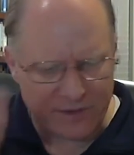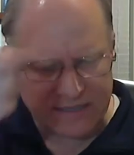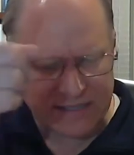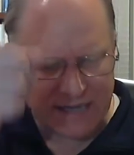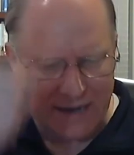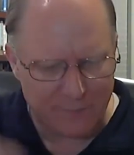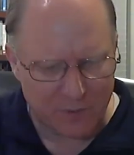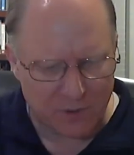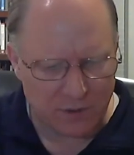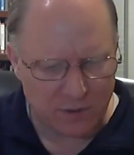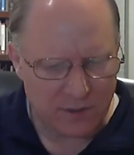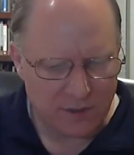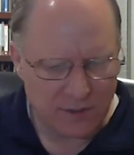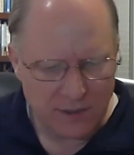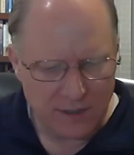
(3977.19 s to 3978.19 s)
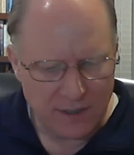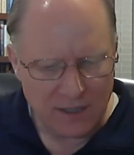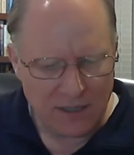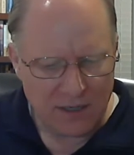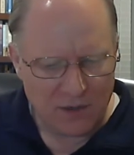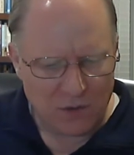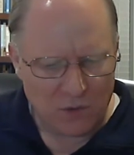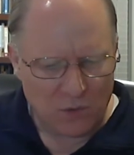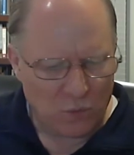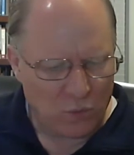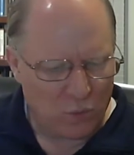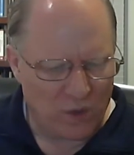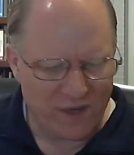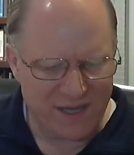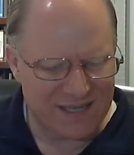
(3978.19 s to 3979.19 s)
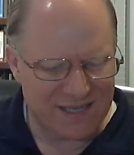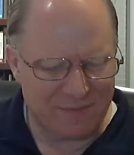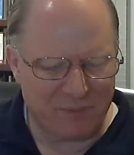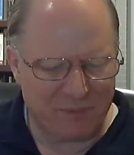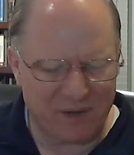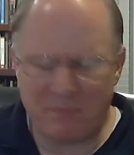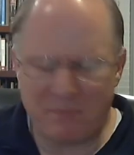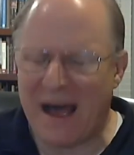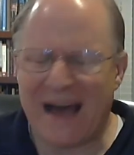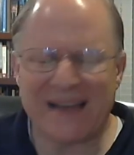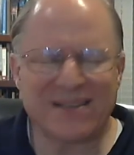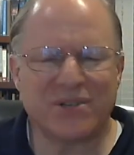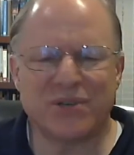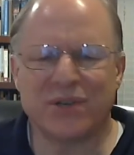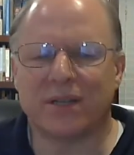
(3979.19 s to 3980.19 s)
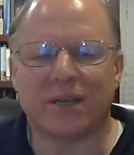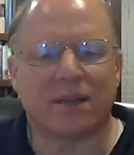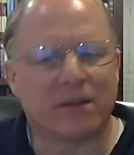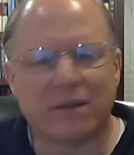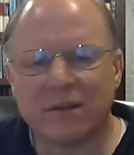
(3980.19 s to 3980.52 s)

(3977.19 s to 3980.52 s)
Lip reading: example, what is it but a postulate?